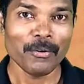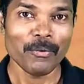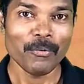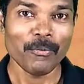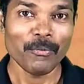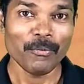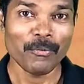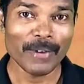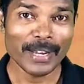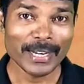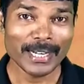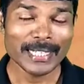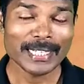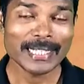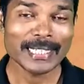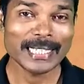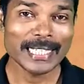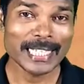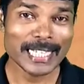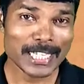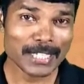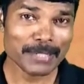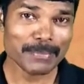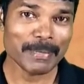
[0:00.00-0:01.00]
When
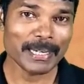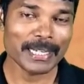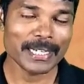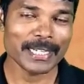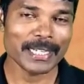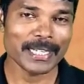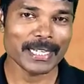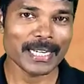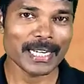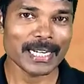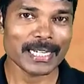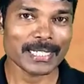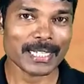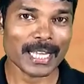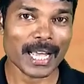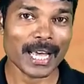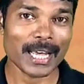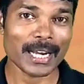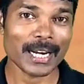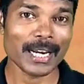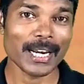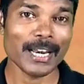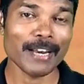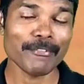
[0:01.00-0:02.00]
these materials
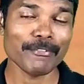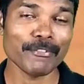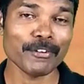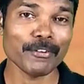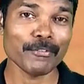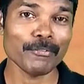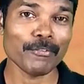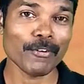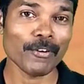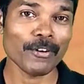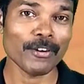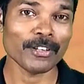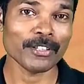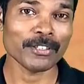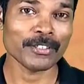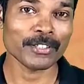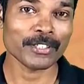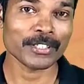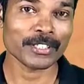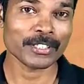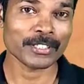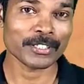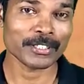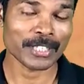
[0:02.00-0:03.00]
are left for
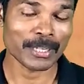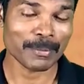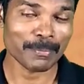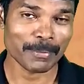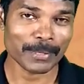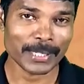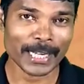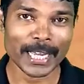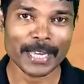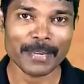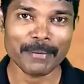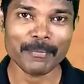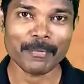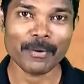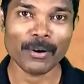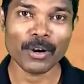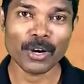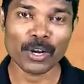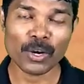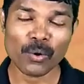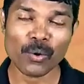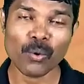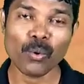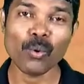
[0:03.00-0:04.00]
some time
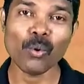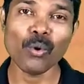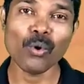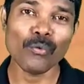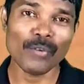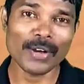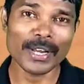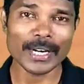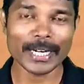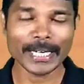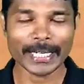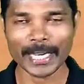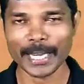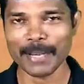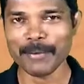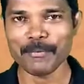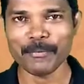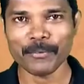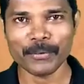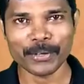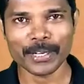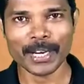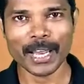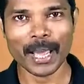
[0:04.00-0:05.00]
or over a time,
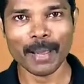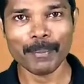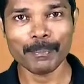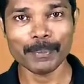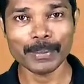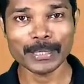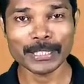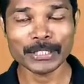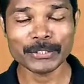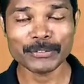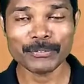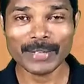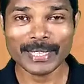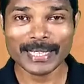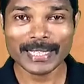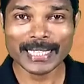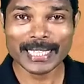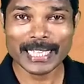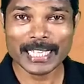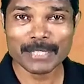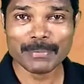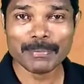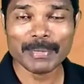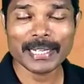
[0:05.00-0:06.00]
what happens? When
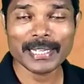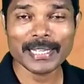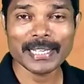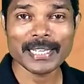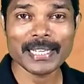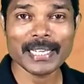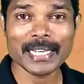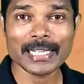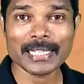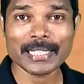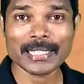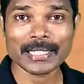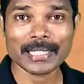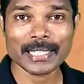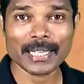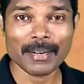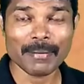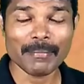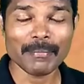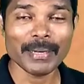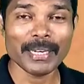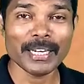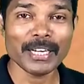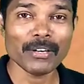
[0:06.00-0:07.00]
these materials
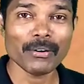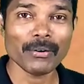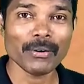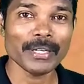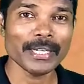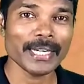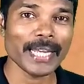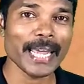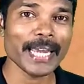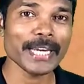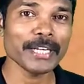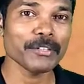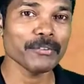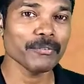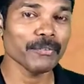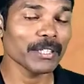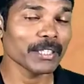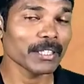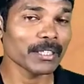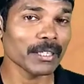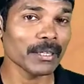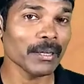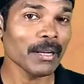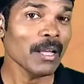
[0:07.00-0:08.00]
come in contact
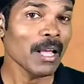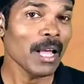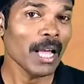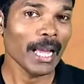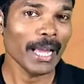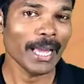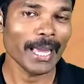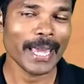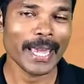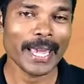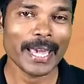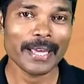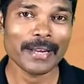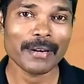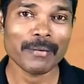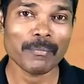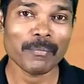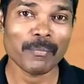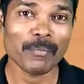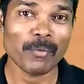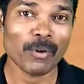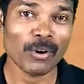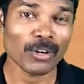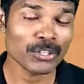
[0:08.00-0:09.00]
with the air,
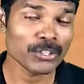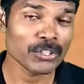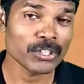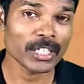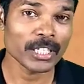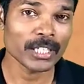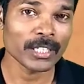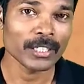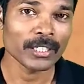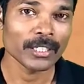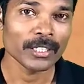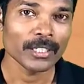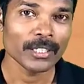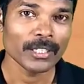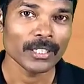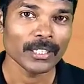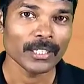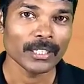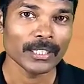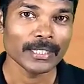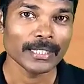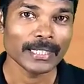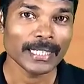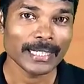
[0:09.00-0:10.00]
moisture,
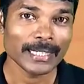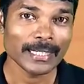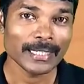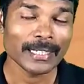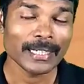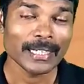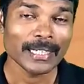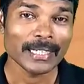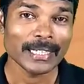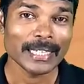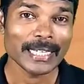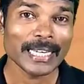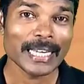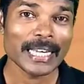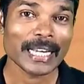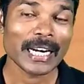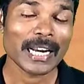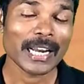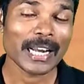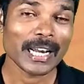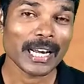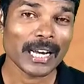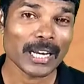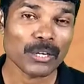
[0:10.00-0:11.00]
then
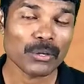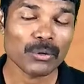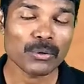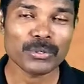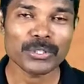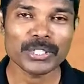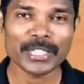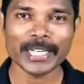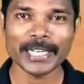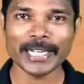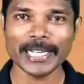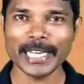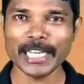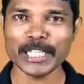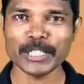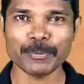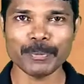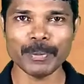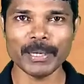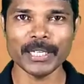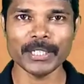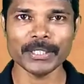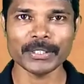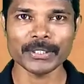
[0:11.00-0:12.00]
here corrosion takes
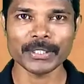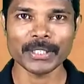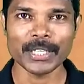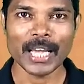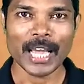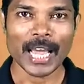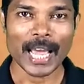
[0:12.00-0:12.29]
place.